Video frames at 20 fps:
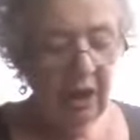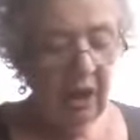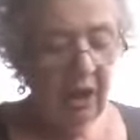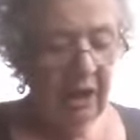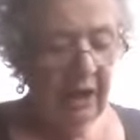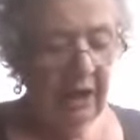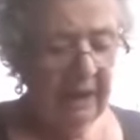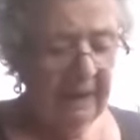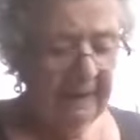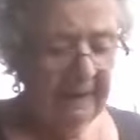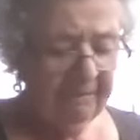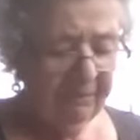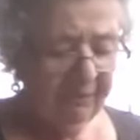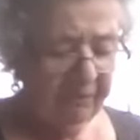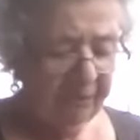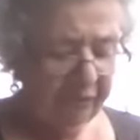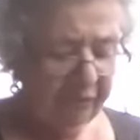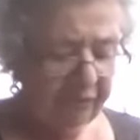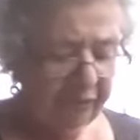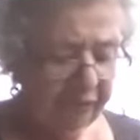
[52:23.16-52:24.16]
And
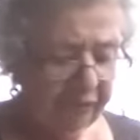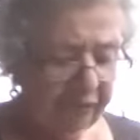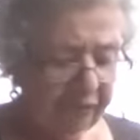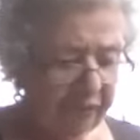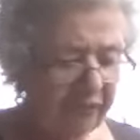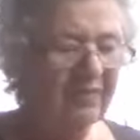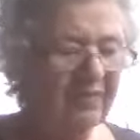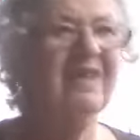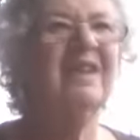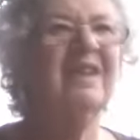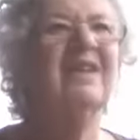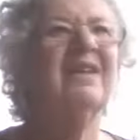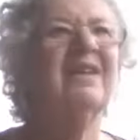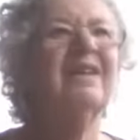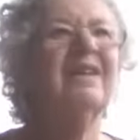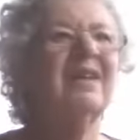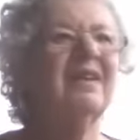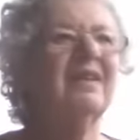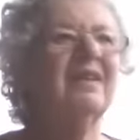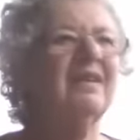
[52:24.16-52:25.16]
can you show us
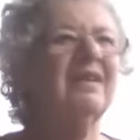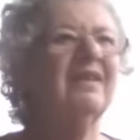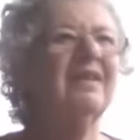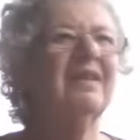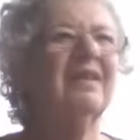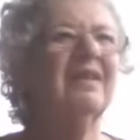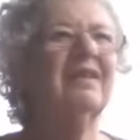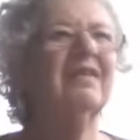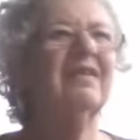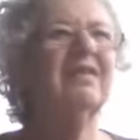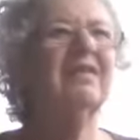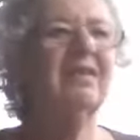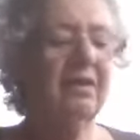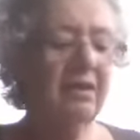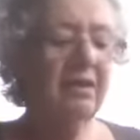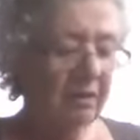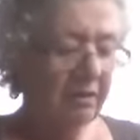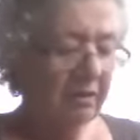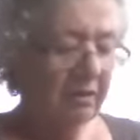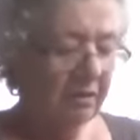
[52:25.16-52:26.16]
some of the pieces that you
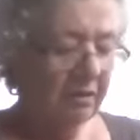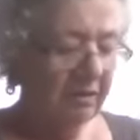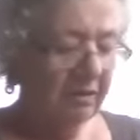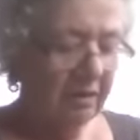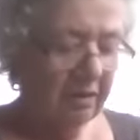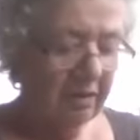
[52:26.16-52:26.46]
were gonna